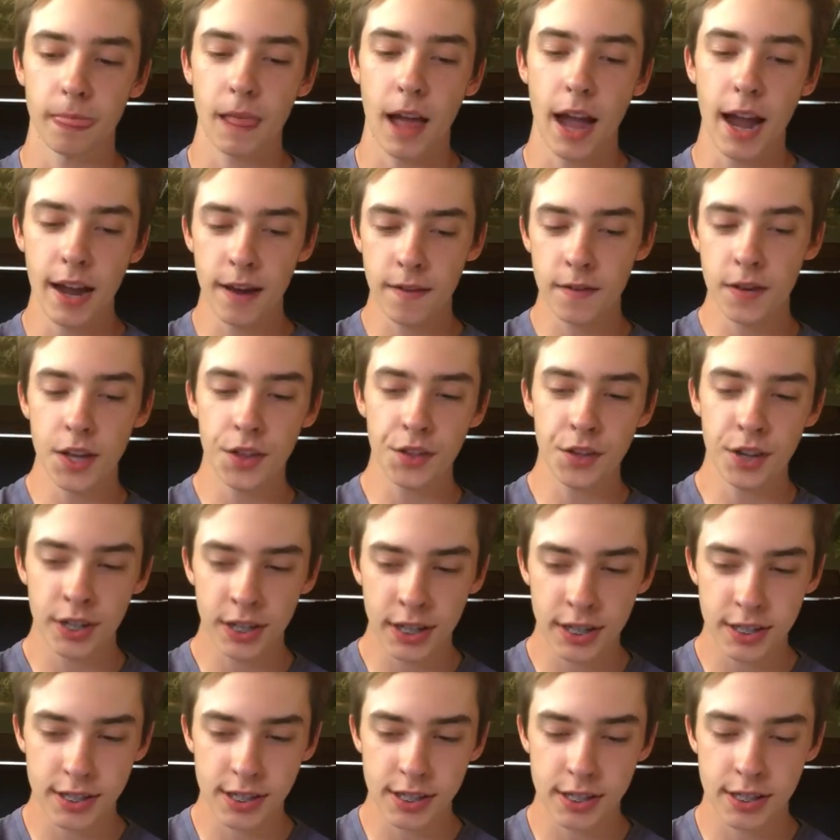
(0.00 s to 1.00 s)
I had nothing
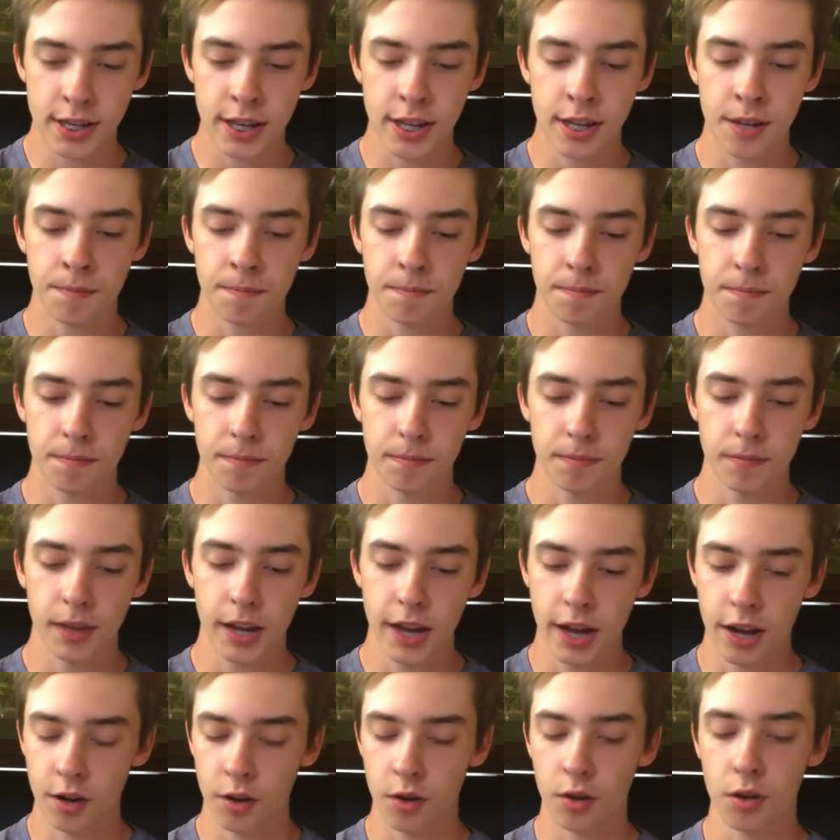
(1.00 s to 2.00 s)
against this name
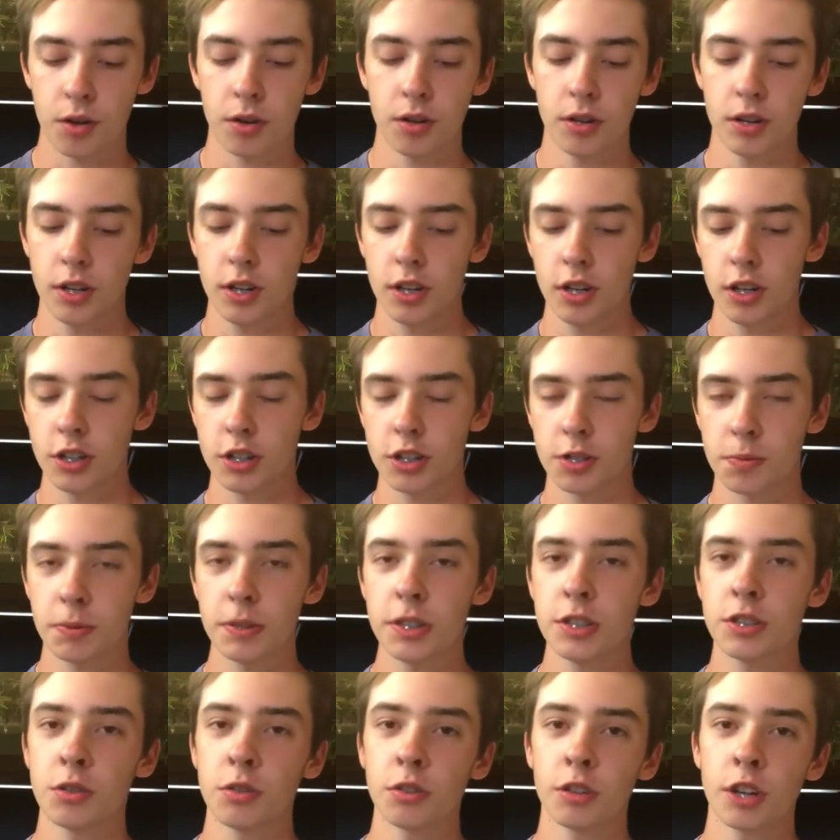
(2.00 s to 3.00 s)
at all. Just
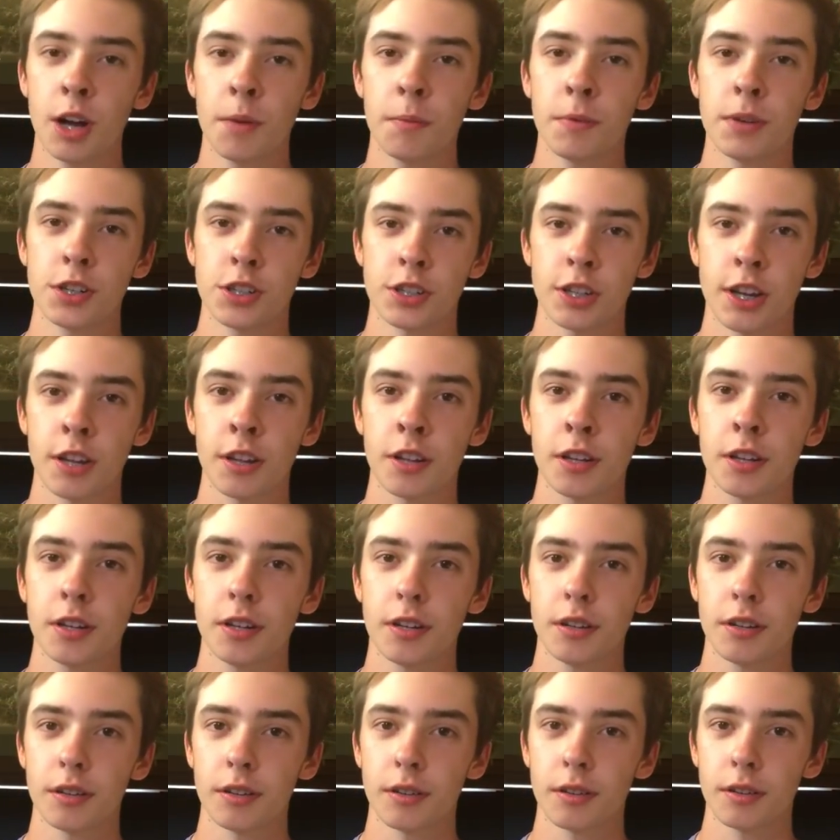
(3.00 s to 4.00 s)
please don't comment Shelly.
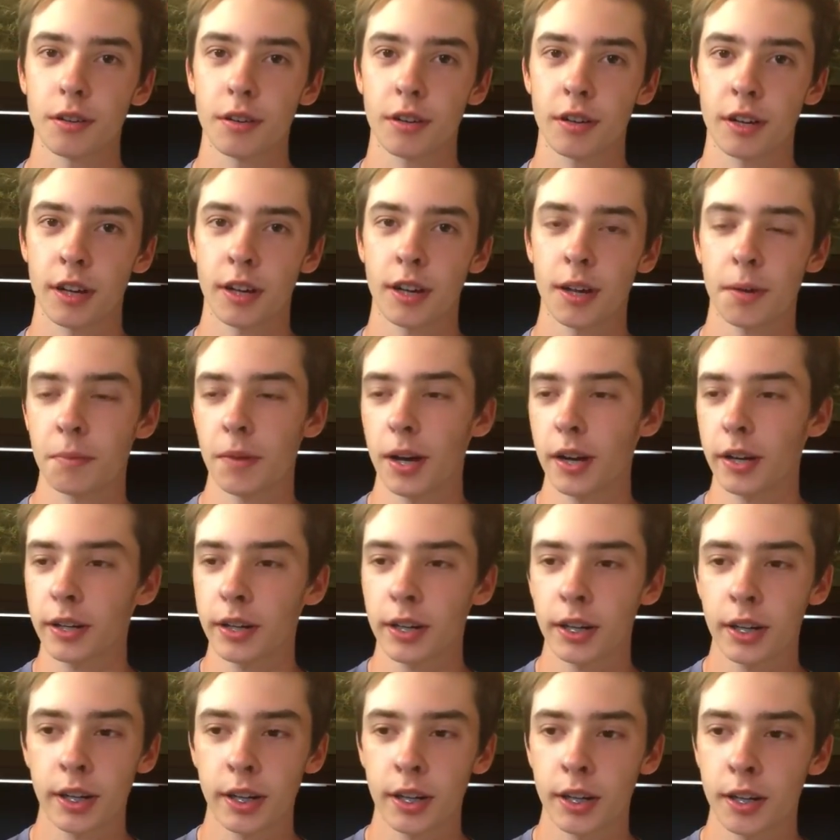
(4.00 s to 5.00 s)
Okay, I'm not
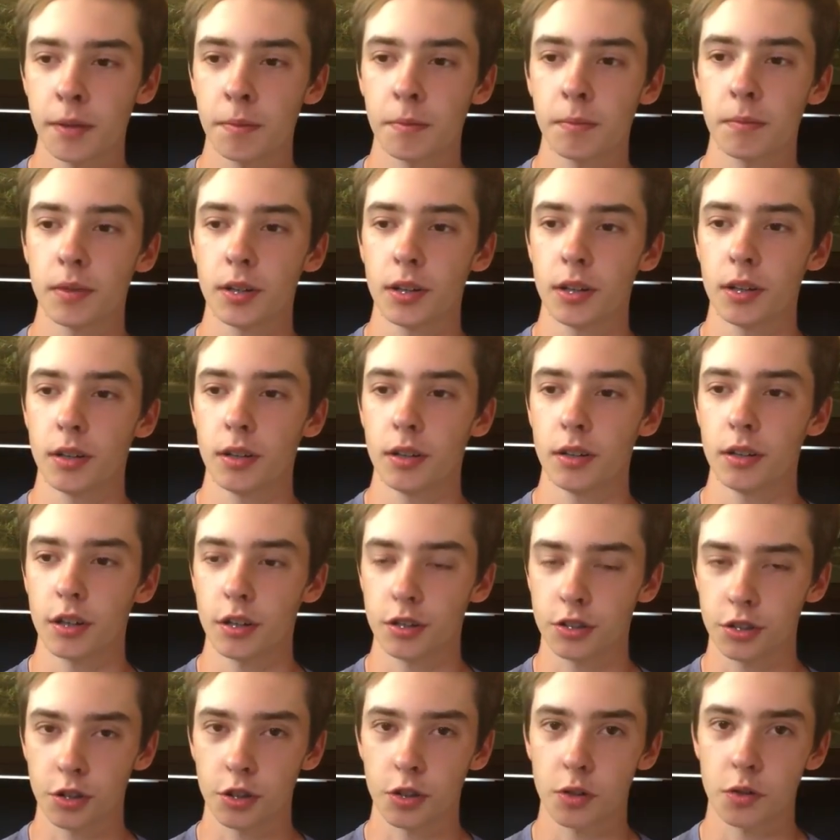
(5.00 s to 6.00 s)
gonna name
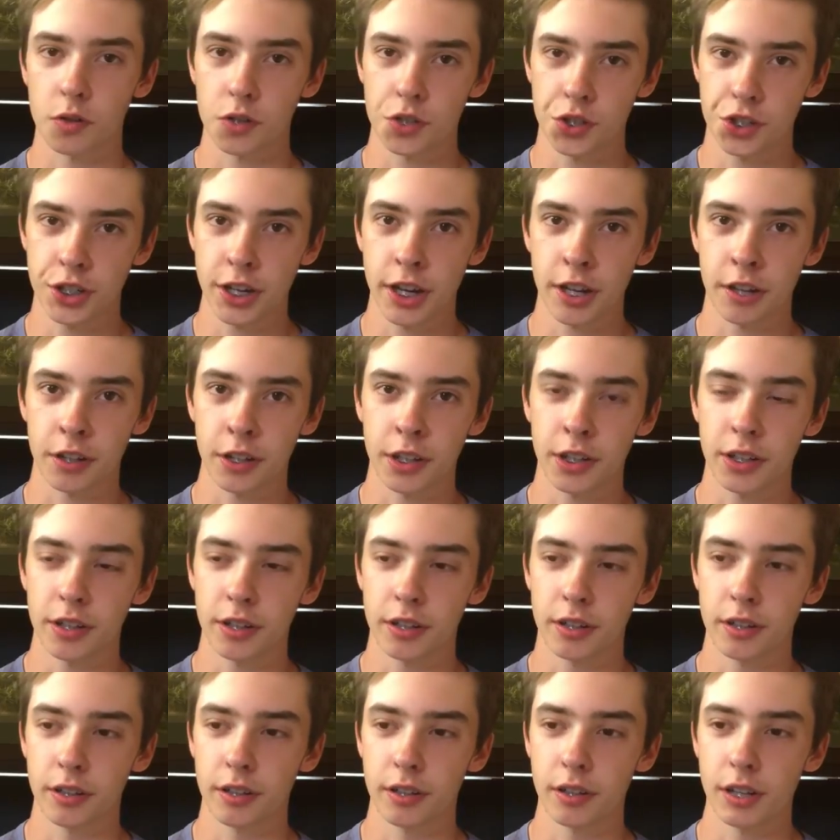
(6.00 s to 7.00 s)
a turtle Shelly.
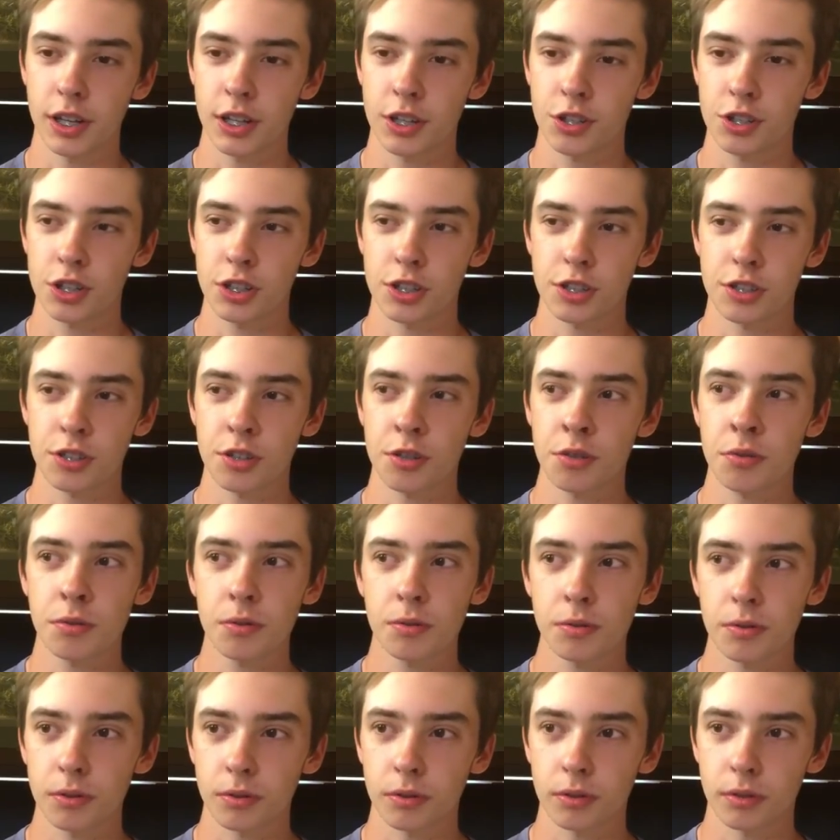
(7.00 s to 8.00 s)
It's just
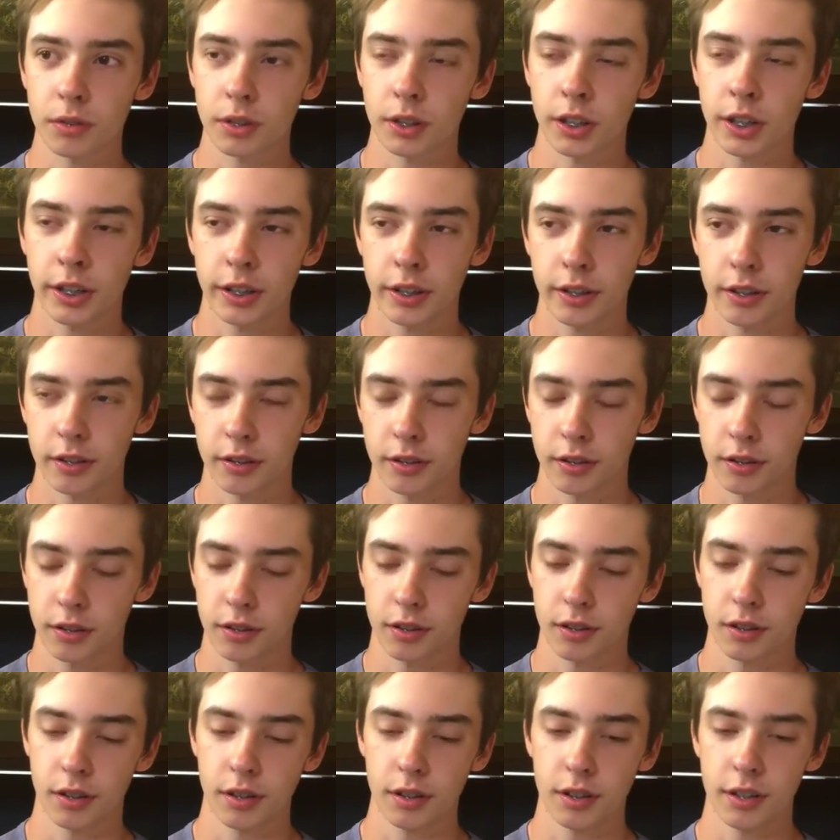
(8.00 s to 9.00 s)
so, like,
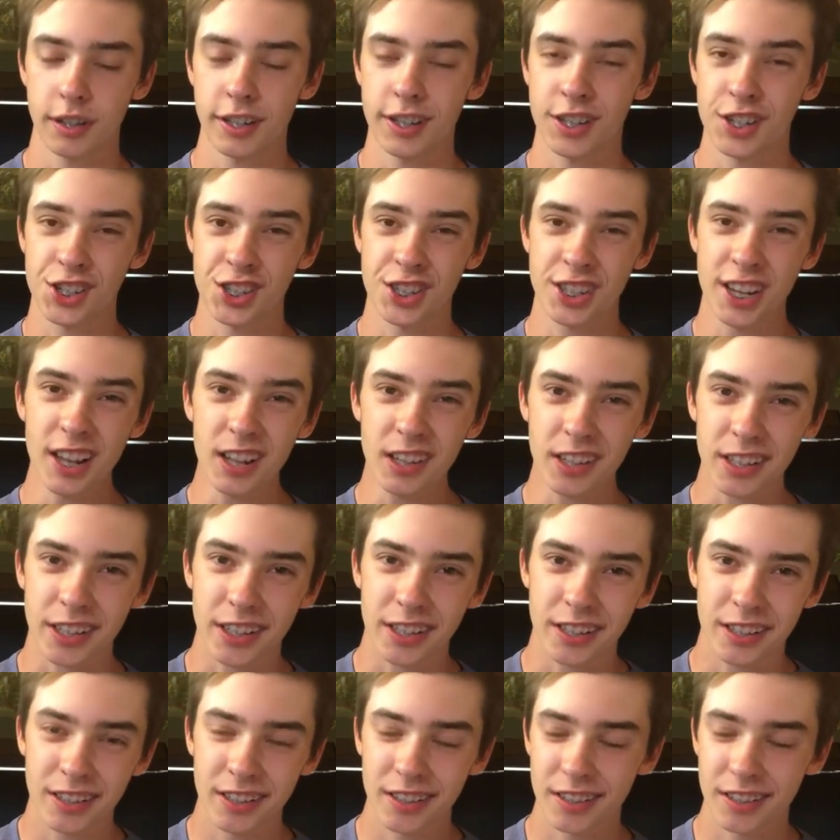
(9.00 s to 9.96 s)
it's Shelly.